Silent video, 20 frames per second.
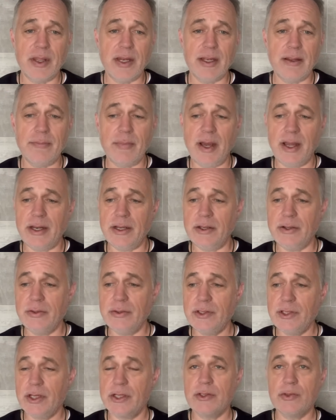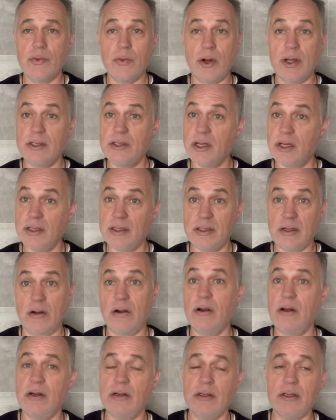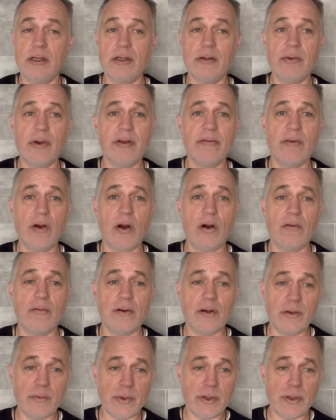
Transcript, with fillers: anybody who just wants a darn good revolver